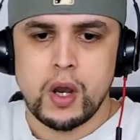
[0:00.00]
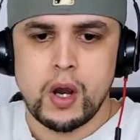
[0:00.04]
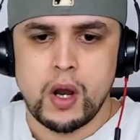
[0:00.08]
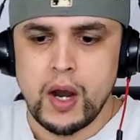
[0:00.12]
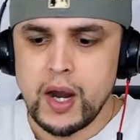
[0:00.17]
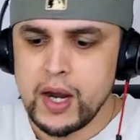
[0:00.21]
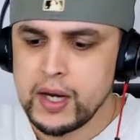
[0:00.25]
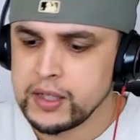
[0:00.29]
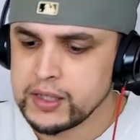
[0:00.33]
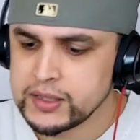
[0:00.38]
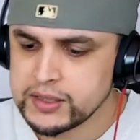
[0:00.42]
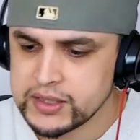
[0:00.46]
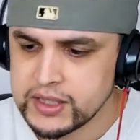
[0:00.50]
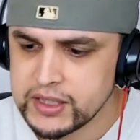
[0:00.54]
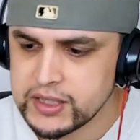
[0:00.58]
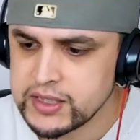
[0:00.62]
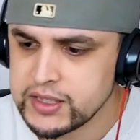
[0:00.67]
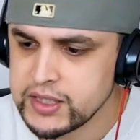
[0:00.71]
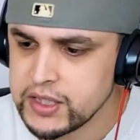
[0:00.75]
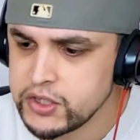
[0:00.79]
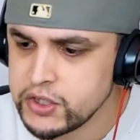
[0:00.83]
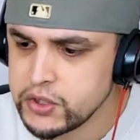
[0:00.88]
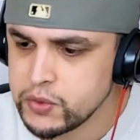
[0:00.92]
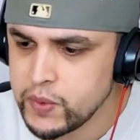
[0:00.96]
All right, let's get
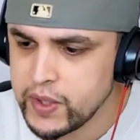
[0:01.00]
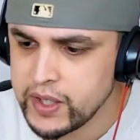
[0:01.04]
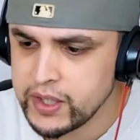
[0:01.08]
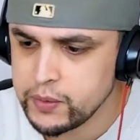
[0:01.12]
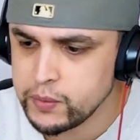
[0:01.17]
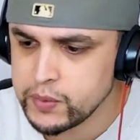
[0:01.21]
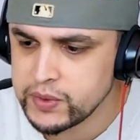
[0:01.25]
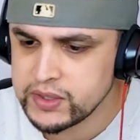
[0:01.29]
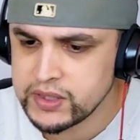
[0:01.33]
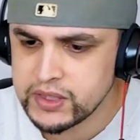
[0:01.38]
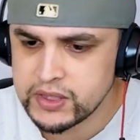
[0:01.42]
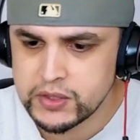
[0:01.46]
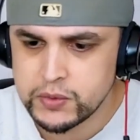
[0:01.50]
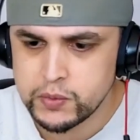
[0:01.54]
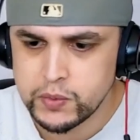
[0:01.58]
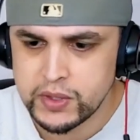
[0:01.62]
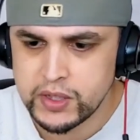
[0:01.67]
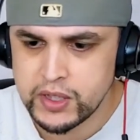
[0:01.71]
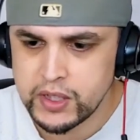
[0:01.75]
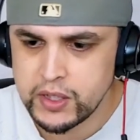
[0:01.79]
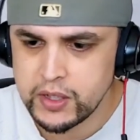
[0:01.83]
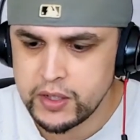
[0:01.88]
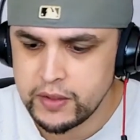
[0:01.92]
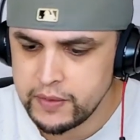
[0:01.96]
situated with this
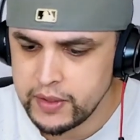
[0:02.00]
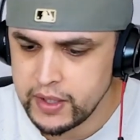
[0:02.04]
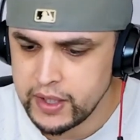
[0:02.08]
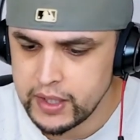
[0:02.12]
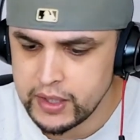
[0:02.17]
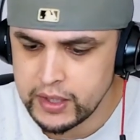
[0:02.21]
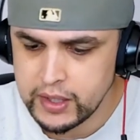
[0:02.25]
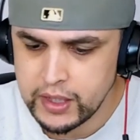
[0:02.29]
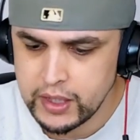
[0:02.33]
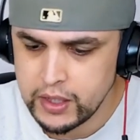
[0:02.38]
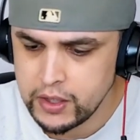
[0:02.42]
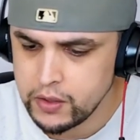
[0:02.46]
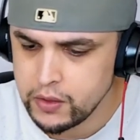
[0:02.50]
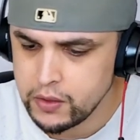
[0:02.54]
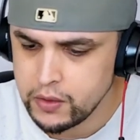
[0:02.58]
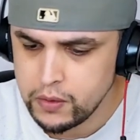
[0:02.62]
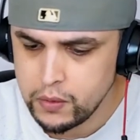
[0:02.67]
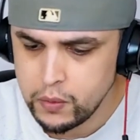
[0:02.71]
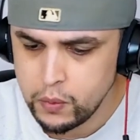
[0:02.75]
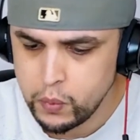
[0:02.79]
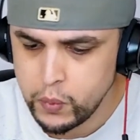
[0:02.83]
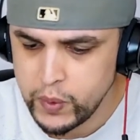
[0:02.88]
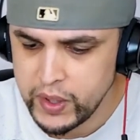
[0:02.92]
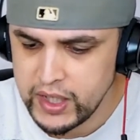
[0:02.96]
one here, and here
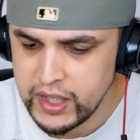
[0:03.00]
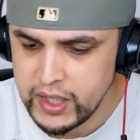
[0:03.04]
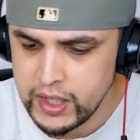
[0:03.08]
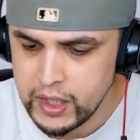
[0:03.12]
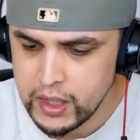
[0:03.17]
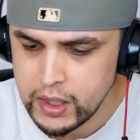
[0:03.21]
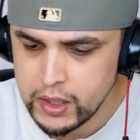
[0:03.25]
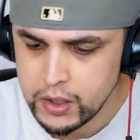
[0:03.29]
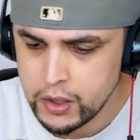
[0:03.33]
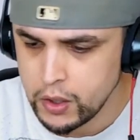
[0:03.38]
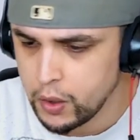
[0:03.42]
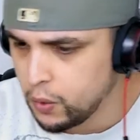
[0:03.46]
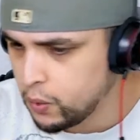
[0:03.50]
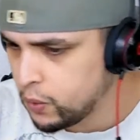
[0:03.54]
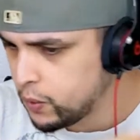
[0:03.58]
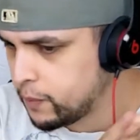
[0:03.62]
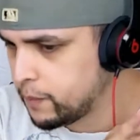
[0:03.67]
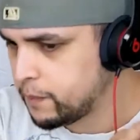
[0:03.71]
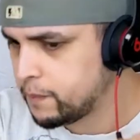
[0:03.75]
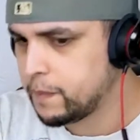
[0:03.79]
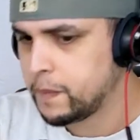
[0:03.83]
we go.